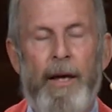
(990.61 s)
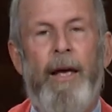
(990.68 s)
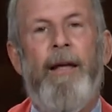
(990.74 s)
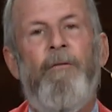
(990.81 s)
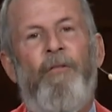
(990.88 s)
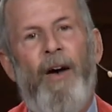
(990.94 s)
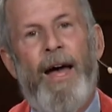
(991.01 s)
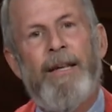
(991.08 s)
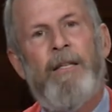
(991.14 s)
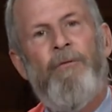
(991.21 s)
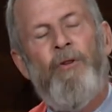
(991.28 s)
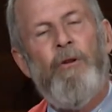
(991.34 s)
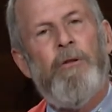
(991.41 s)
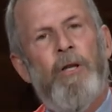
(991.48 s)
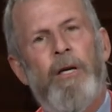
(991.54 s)
In fact, if
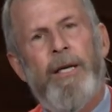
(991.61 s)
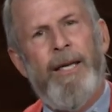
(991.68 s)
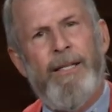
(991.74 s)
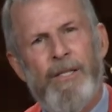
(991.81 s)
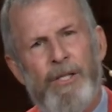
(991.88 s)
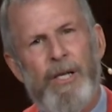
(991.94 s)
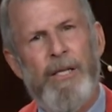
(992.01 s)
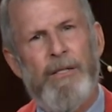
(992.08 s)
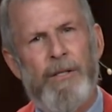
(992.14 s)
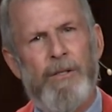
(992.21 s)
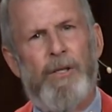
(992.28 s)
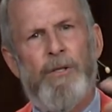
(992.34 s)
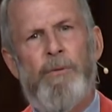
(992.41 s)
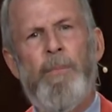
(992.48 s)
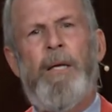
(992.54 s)
you look at
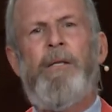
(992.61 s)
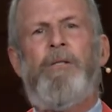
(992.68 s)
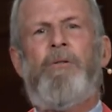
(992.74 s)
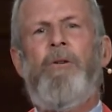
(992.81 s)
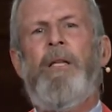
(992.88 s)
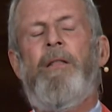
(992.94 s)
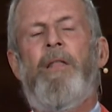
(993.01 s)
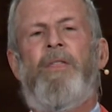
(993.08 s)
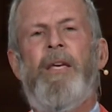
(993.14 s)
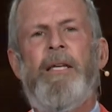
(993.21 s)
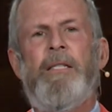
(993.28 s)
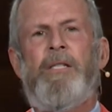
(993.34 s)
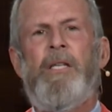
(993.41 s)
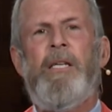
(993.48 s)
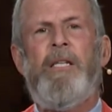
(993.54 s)
Jesus' ministry and the
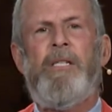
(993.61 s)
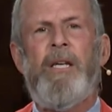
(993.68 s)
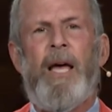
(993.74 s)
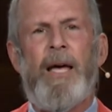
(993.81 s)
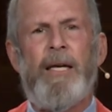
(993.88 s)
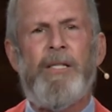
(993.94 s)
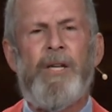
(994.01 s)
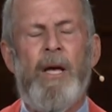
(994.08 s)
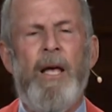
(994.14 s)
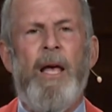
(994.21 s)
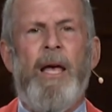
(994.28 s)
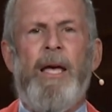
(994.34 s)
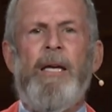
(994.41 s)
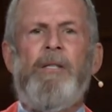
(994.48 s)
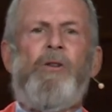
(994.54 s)
things that he says,
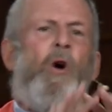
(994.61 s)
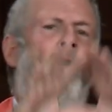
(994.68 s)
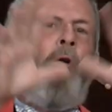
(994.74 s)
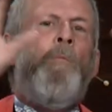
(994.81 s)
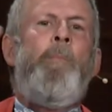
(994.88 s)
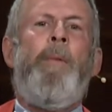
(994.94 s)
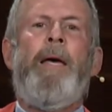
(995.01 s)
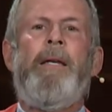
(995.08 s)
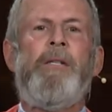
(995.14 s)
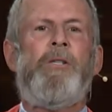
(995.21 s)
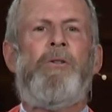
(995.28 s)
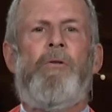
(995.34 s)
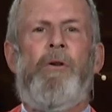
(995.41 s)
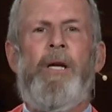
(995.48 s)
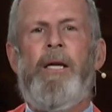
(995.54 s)
his whole
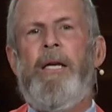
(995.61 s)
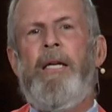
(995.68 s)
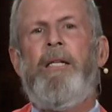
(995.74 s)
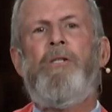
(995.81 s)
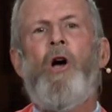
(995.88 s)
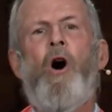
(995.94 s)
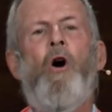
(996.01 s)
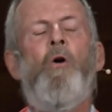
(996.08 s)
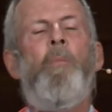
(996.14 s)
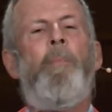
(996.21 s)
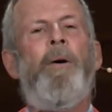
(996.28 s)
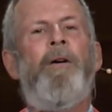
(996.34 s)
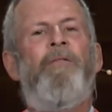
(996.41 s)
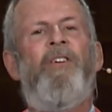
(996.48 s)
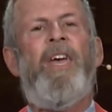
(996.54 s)
ministry is
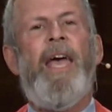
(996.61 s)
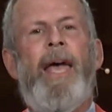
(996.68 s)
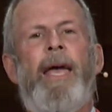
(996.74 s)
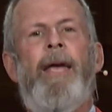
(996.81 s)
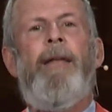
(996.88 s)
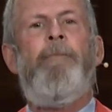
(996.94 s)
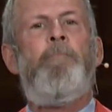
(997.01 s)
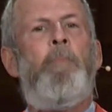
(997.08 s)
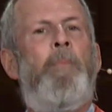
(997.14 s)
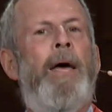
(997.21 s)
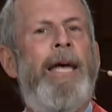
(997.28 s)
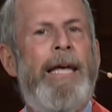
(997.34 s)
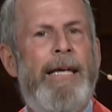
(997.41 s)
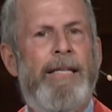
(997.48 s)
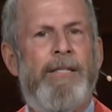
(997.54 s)
hope of gain
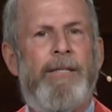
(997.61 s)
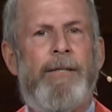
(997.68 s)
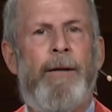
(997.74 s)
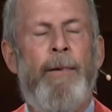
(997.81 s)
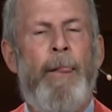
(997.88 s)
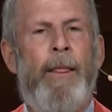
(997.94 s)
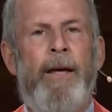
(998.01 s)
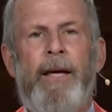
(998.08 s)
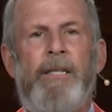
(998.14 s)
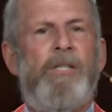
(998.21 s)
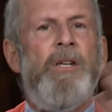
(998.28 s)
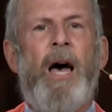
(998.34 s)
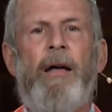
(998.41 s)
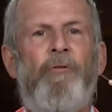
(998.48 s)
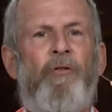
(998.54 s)
based.
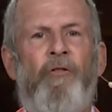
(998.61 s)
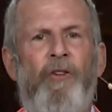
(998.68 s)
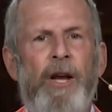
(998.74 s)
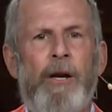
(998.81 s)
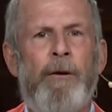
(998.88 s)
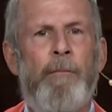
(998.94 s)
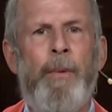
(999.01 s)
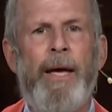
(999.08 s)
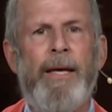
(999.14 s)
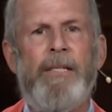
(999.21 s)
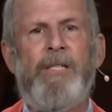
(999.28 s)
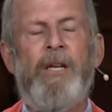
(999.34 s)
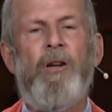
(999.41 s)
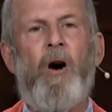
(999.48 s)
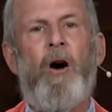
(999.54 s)
It's not fear
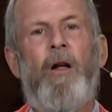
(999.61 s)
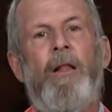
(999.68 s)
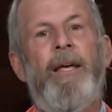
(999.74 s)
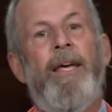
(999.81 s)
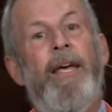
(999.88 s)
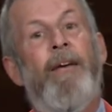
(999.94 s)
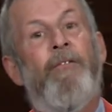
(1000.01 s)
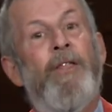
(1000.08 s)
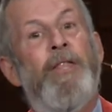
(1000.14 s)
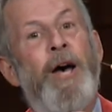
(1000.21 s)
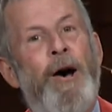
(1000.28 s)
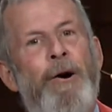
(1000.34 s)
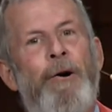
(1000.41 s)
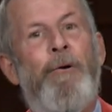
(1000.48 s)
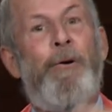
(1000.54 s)
based at all, even
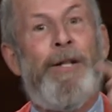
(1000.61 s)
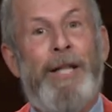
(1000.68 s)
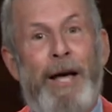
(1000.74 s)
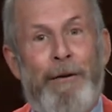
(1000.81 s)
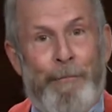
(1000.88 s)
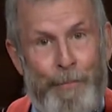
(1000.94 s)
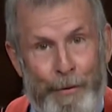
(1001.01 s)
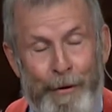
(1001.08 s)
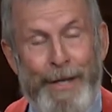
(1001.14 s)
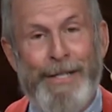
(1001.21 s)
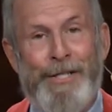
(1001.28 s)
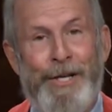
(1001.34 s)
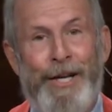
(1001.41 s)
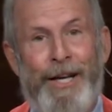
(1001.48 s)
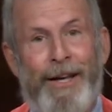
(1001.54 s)
though a lot of
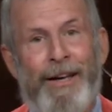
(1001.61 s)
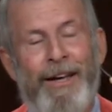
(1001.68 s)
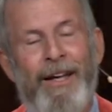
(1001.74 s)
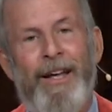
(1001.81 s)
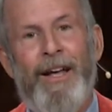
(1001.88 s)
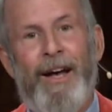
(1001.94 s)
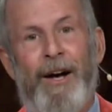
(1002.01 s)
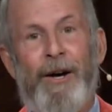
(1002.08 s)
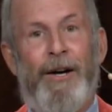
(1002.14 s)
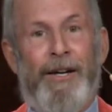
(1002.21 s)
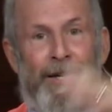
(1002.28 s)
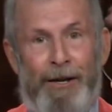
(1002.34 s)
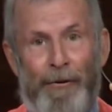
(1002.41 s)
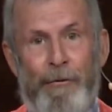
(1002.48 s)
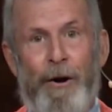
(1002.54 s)
preaching
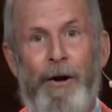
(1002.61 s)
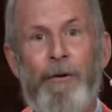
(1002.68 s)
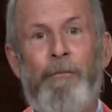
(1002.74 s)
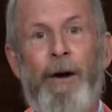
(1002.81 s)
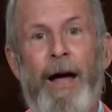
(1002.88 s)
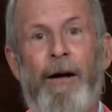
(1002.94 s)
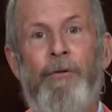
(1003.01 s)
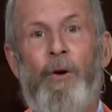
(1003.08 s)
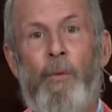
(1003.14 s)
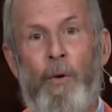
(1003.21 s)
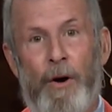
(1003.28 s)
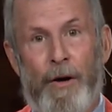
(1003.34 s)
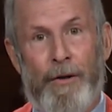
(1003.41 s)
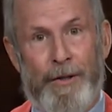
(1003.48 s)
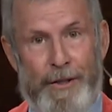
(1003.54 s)
uh, around the
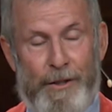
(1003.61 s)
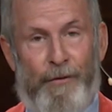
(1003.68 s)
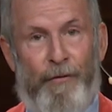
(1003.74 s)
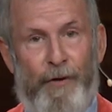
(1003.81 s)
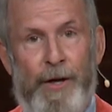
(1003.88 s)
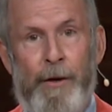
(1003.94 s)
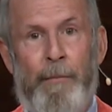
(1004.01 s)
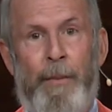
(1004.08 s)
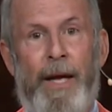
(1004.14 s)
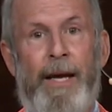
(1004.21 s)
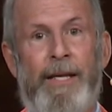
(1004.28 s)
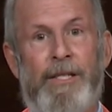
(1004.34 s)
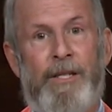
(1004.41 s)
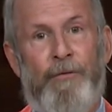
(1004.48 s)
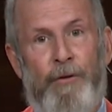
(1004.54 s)
world is fear
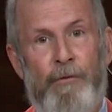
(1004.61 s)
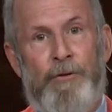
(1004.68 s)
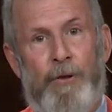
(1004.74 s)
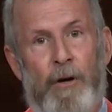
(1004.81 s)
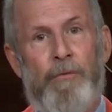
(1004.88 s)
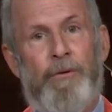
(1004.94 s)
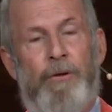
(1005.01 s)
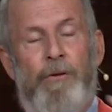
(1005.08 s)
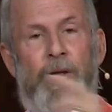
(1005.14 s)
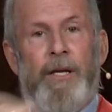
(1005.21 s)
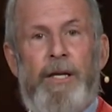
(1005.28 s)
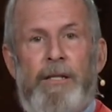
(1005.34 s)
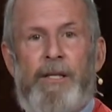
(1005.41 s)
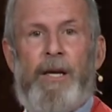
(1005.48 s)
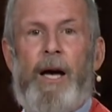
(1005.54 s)
based. If you don't do
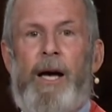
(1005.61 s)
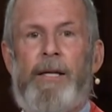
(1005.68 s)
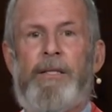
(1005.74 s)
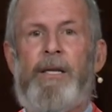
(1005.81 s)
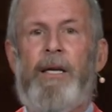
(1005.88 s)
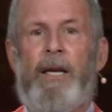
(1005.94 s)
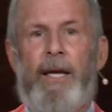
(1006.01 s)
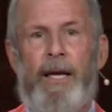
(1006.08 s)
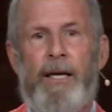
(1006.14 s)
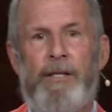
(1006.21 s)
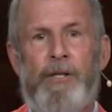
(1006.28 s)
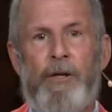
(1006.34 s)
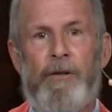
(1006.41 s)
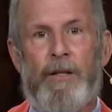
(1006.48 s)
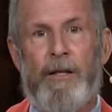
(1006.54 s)
this, God's going to
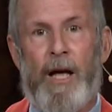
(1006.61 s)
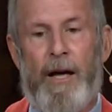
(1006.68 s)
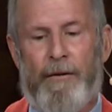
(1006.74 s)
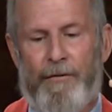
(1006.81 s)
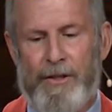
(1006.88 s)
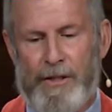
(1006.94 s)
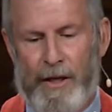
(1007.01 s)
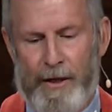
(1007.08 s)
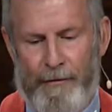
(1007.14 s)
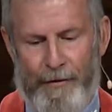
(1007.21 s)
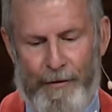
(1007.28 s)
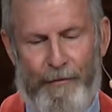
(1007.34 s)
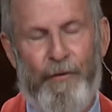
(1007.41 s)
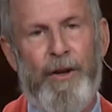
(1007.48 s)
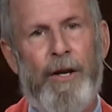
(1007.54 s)
get you. A lot of us live
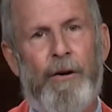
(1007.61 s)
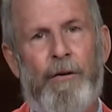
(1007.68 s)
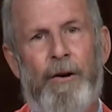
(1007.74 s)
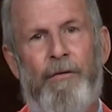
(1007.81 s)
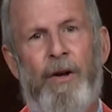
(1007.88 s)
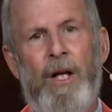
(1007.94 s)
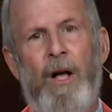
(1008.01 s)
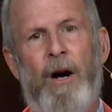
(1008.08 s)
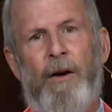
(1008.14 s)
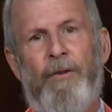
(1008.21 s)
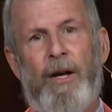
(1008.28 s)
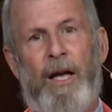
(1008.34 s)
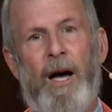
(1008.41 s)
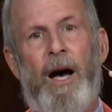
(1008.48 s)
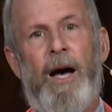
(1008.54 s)
in fear of, of
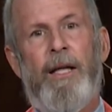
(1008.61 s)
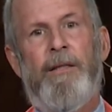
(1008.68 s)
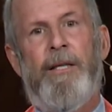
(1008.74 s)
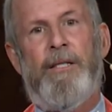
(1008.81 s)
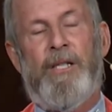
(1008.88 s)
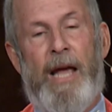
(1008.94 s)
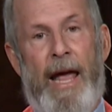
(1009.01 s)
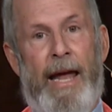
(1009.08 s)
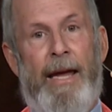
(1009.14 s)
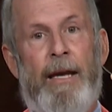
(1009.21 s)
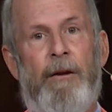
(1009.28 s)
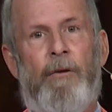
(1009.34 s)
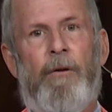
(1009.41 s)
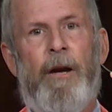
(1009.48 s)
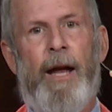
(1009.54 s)
a God that's
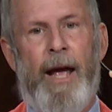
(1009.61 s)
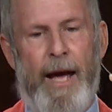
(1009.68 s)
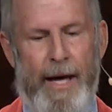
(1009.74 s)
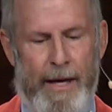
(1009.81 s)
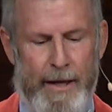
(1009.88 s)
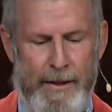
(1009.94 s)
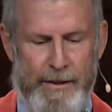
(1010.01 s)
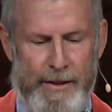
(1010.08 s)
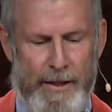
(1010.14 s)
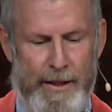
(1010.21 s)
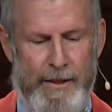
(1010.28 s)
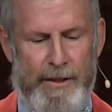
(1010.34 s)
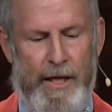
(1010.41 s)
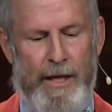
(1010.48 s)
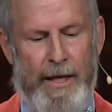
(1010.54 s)
angry at us and
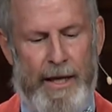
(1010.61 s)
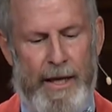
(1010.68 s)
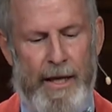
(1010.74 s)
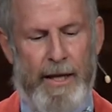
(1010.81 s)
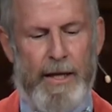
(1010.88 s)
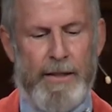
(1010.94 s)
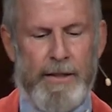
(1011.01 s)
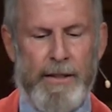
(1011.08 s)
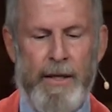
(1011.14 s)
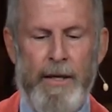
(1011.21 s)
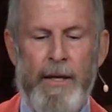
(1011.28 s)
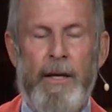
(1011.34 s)
is going to get us.